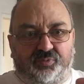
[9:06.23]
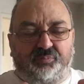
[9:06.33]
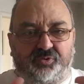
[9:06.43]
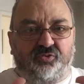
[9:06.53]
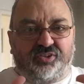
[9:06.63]
We
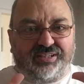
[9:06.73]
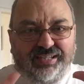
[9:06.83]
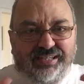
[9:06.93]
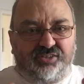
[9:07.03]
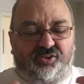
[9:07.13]
produce
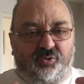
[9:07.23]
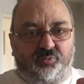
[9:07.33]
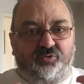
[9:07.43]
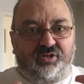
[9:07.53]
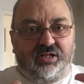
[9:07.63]

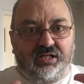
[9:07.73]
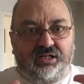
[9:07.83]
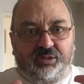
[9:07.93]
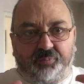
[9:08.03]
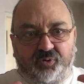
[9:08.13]
ketones.
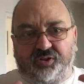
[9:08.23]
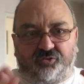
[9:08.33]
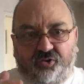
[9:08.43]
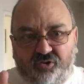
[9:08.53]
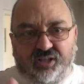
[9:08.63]
The body
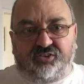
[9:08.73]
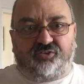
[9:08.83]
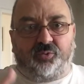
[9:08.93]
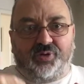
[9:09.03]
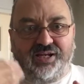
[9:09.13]
tries
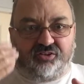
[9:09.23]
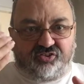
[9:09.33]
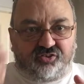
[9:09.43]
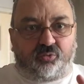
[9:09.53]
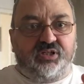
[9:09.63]
to
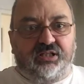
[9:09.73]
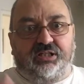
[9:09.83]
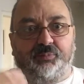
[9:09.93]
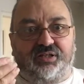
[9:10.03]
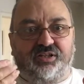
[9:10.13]

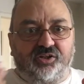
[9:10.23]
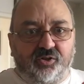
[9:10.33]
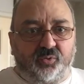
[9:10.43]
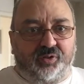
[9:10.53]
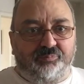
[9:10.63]
excrete them in the
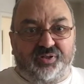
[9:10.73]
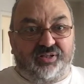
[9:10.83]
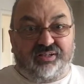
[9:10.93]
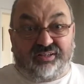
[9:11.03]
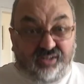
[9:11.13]
urine, but
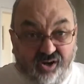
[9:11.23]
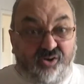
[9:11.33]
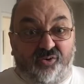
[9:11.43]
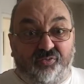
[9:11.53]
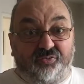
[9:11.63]
it
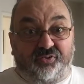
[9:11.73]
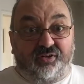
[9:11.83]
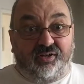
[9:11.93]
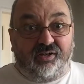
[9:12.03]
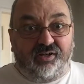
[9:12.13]
can't.
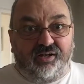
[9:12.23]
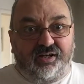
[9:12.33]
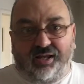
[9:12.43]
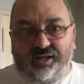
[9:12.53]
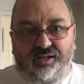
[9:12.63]

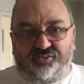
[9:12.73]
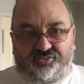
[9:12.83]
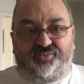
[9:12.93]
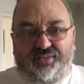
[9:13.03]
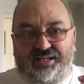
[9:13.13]

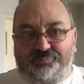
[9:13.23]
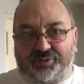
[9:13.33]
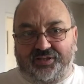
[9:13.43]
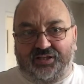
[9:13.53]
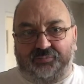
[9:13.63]
So that
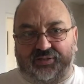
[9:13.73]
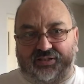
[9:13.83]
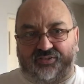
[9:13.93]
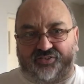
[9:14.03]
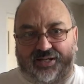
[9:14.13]
immediately
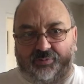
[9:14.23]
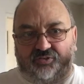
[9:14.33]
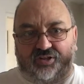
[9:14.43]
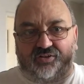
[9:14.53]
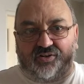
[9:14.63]
begins
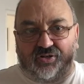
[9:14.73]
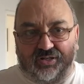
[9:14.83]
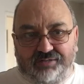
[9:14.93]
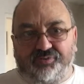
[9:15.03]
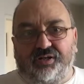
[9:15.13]
damaging the
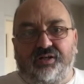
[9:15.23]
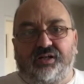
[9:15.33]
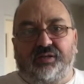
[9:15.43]
liver.